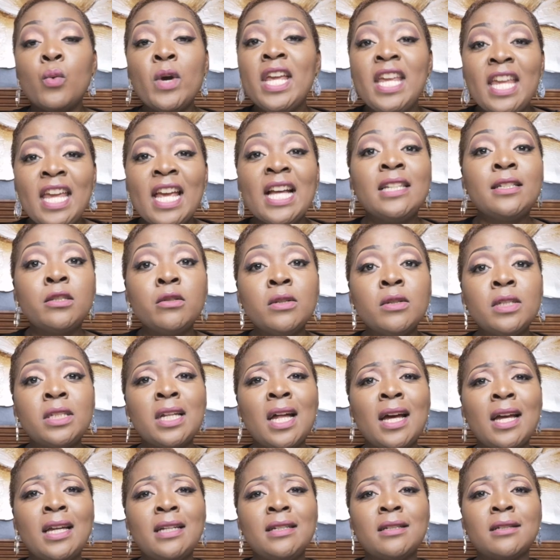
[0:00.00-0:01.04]
We hear
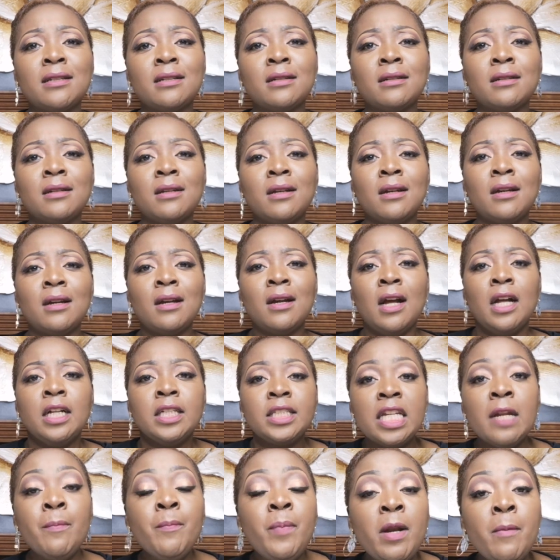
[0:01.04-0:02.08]
suicide.
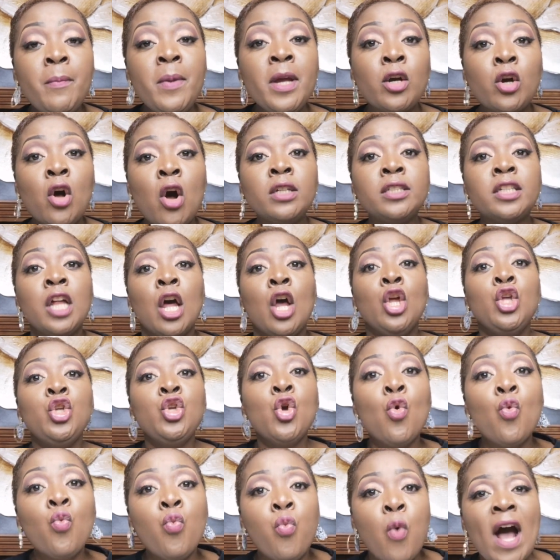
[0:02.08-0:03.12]
Simply because
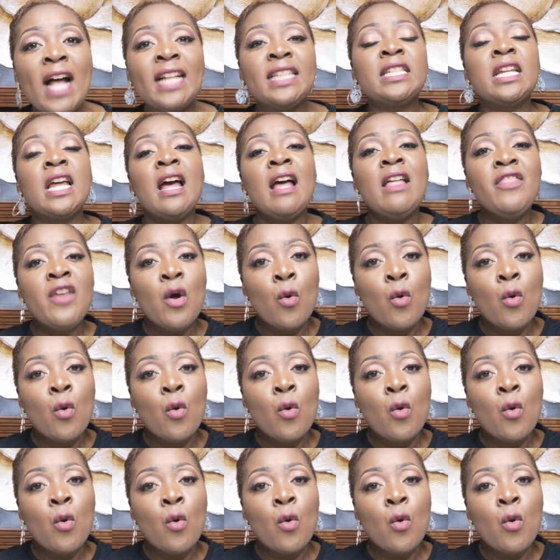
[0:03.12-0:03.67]
you want